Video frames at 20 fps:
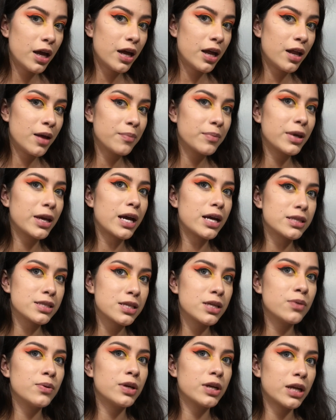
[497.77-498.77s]
and I'm
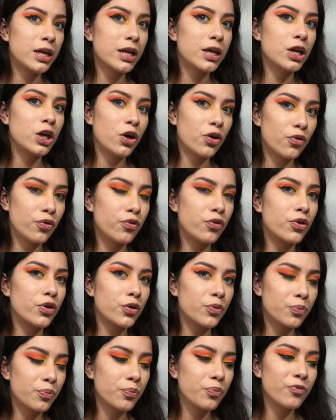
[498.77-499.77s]
guessing we're gonna go
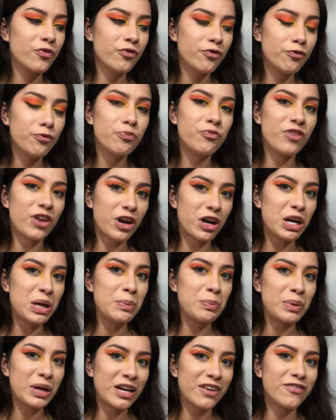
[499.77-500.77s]
for
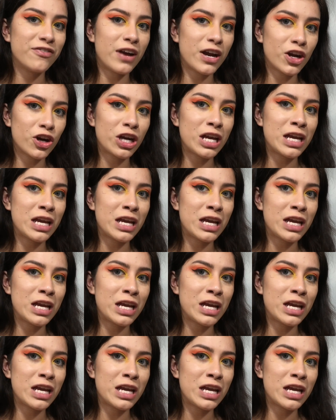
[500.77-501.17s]
very big fire